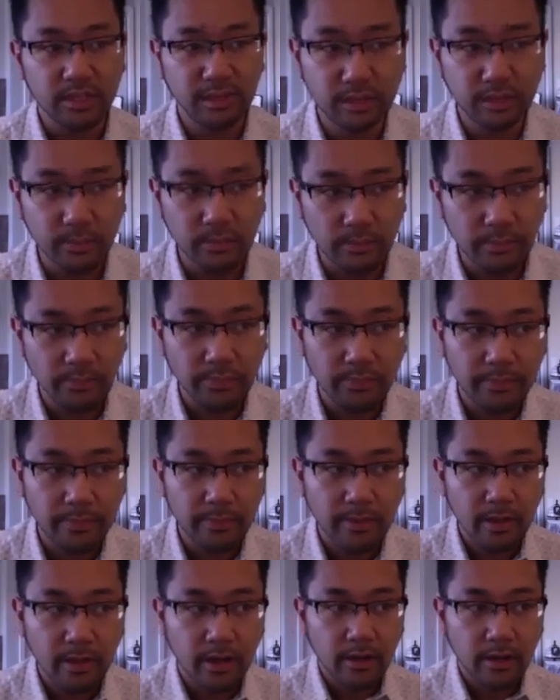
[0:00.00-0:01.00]
too.
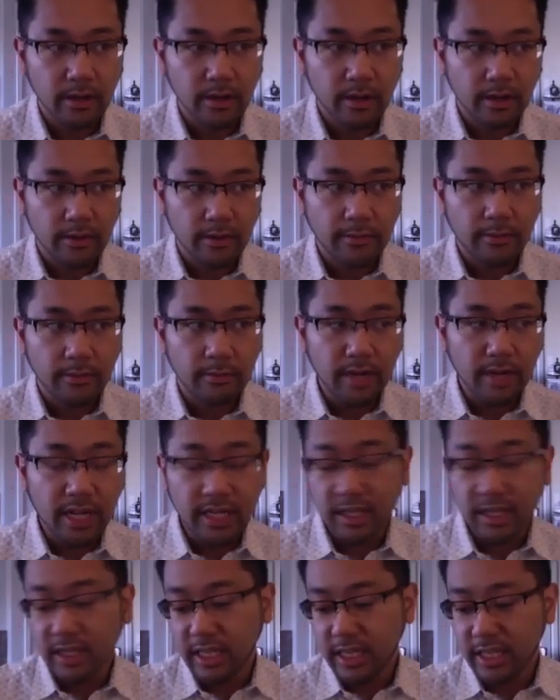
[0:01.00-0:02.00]
But
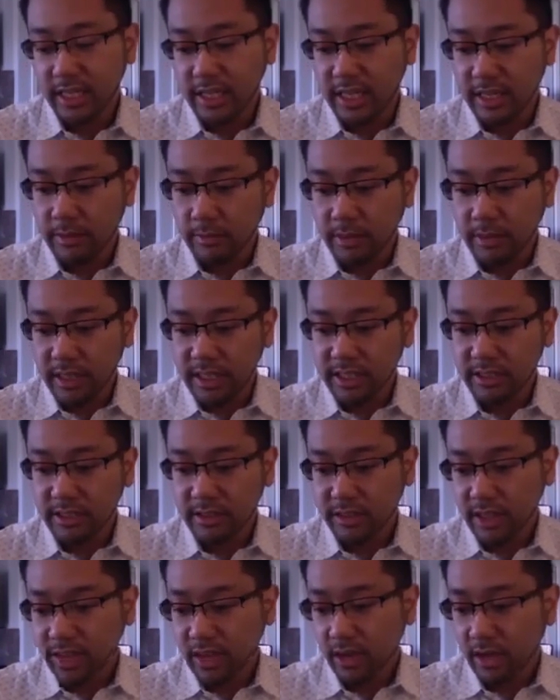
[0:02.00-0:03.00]
the neat thing was
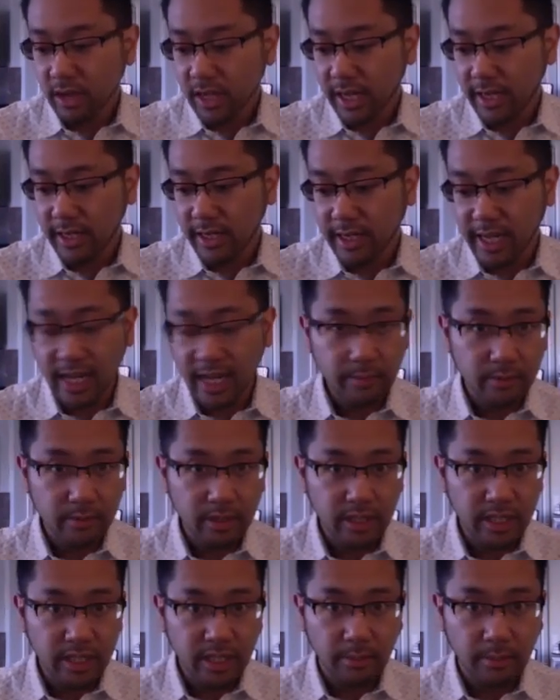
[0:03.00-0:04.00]
they all had a
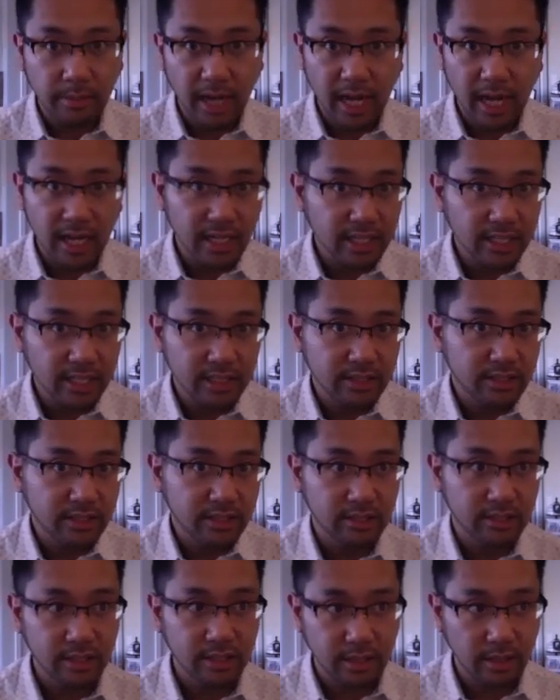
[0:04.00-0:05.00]
camera in their pockets.
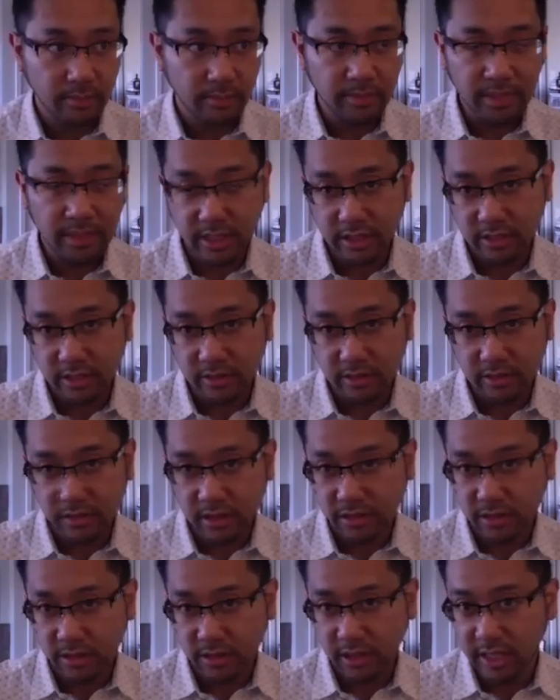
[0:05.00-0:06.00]
I mean, they used
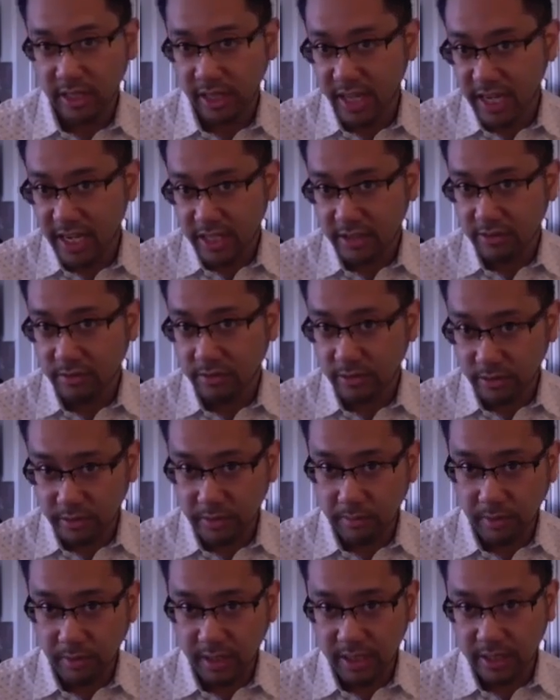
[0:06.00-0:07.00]
it during class, whether you
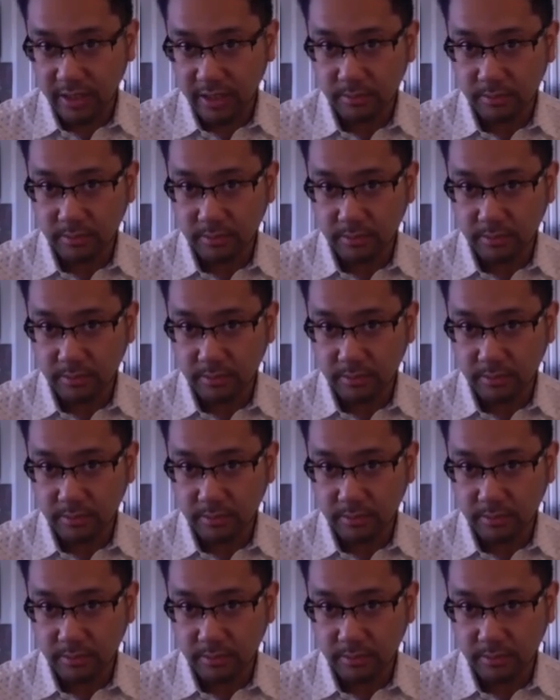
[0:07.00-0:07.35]
wanted them